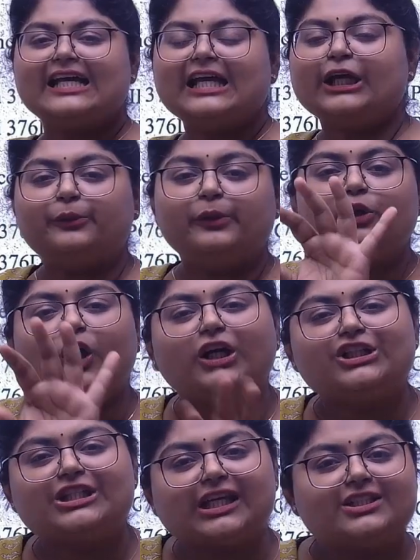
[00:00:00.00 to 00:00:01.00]
It will not
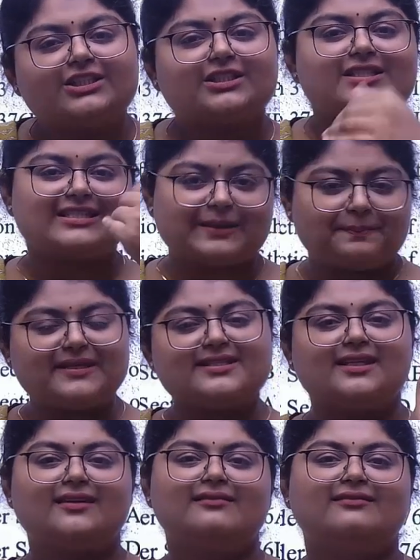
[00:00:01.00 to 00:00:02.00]
change in
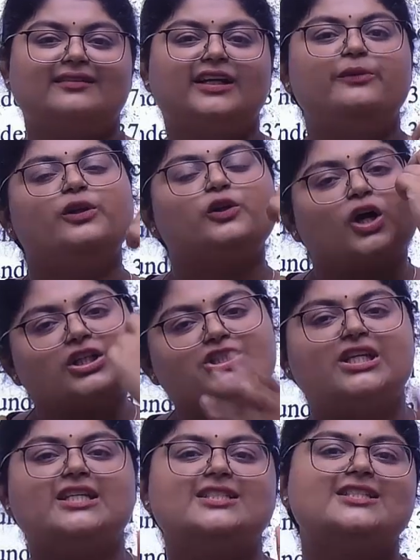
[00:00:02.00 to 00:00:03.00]
CPC. It will not
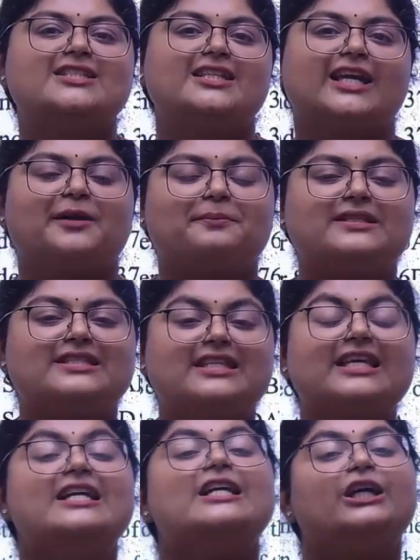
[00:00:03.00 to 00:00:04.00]
change in CRPC.
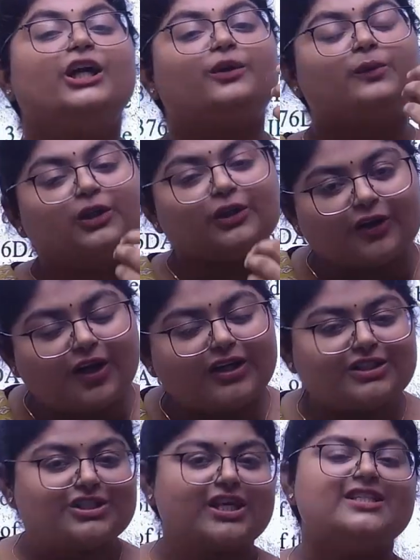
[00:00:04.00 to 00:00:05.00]
It will not
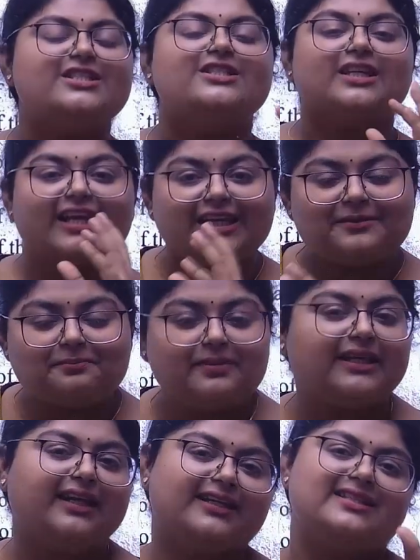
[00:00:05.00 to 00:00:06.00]
change in
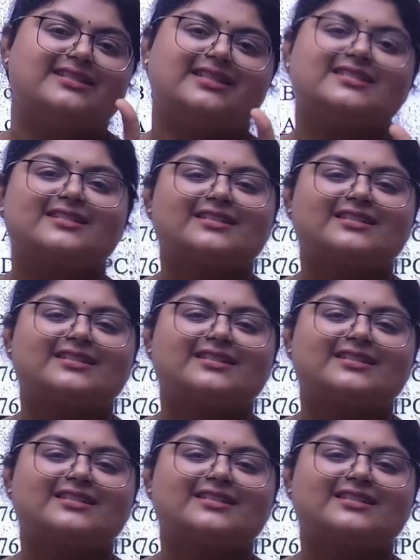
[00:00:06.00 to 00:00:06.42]
BNSS.